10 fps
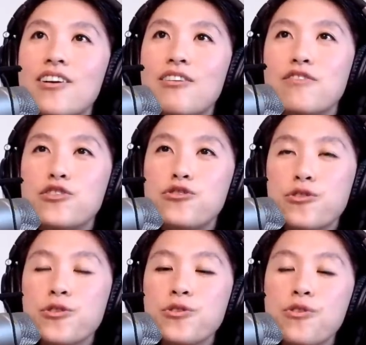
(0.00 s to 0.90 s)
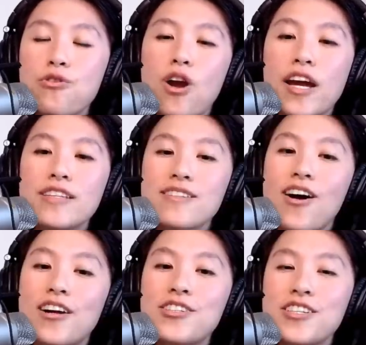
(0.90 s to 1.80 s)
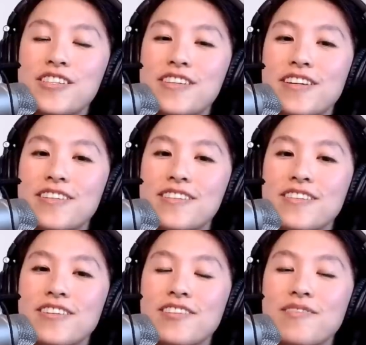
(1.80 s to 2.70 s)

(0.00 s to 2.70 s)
of the true Christ consciousness